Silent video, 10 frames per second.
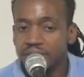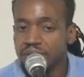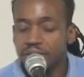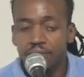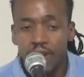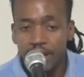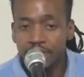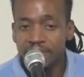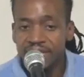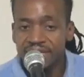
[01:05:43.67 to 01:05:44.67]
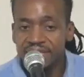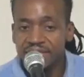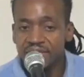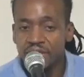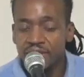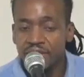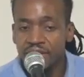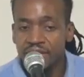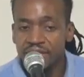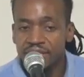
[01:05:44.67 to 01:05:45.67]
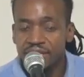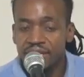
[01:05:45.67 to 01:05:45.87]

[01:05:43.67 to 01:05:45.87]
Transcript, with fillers: the problems that exist in our communities.